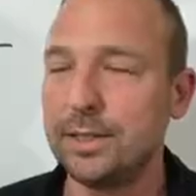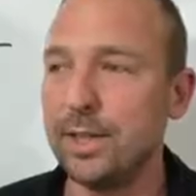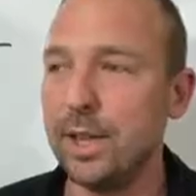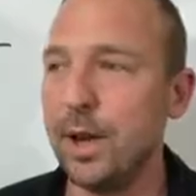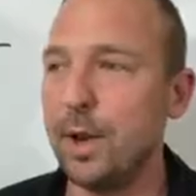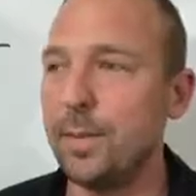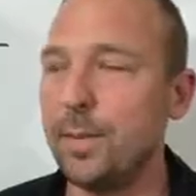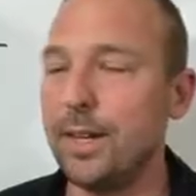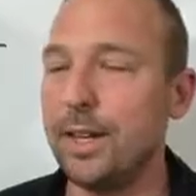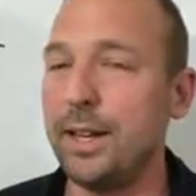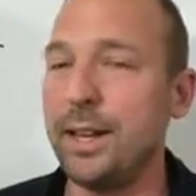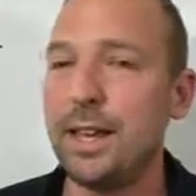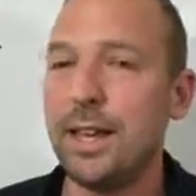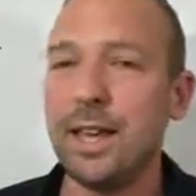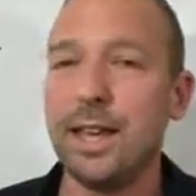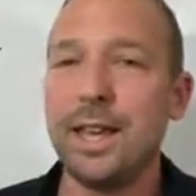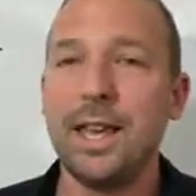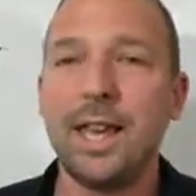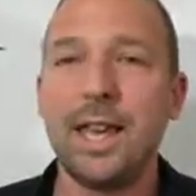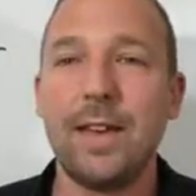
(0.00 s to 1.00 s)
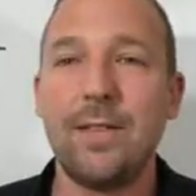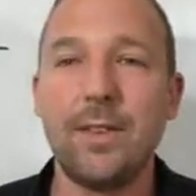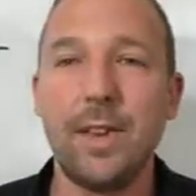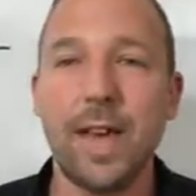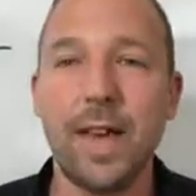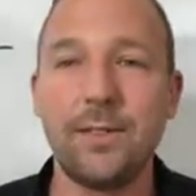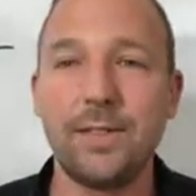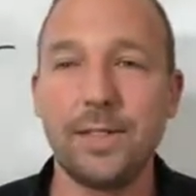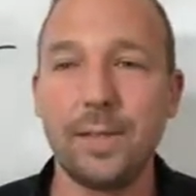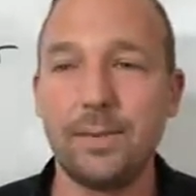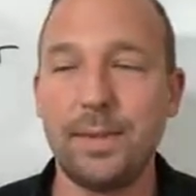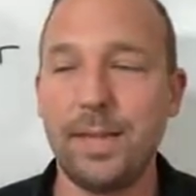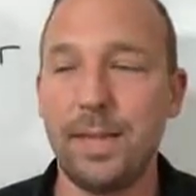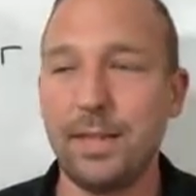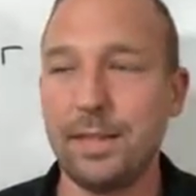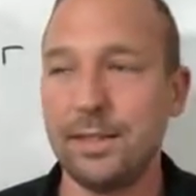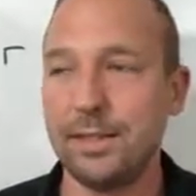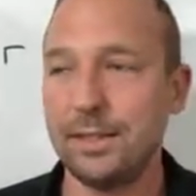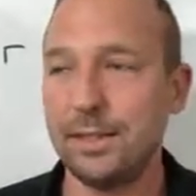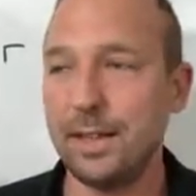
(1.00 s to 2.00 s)
So I mean, if you have
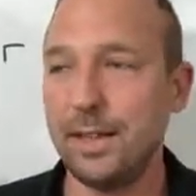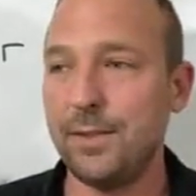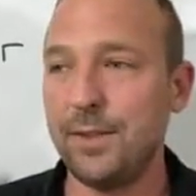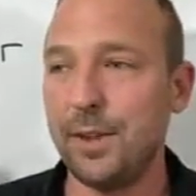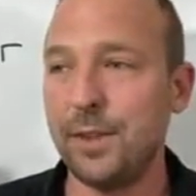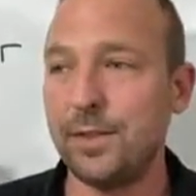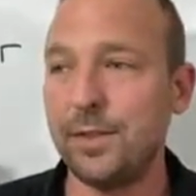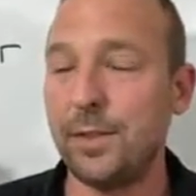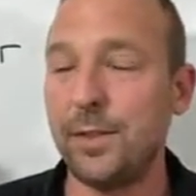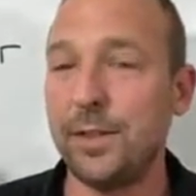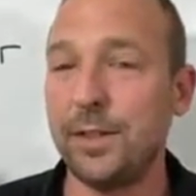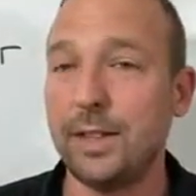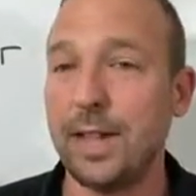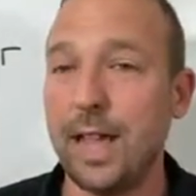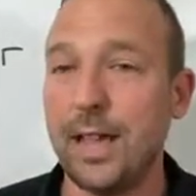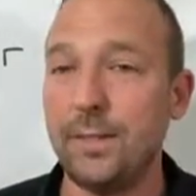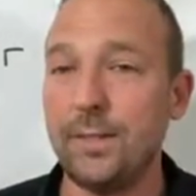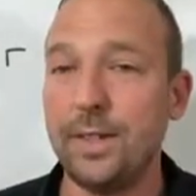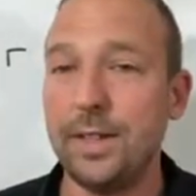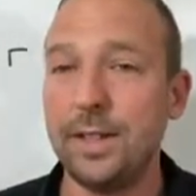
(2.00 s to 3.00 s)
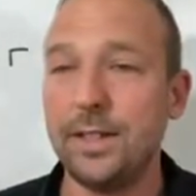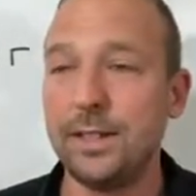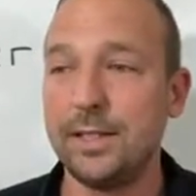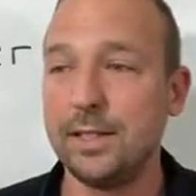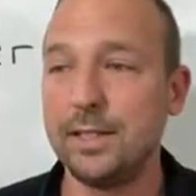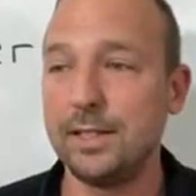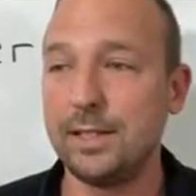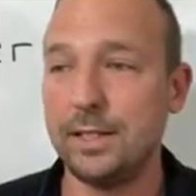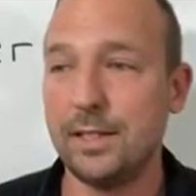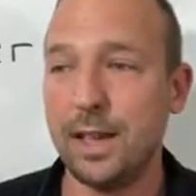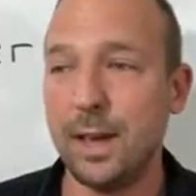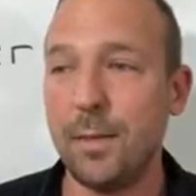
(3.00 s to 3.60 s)
something, if your life is,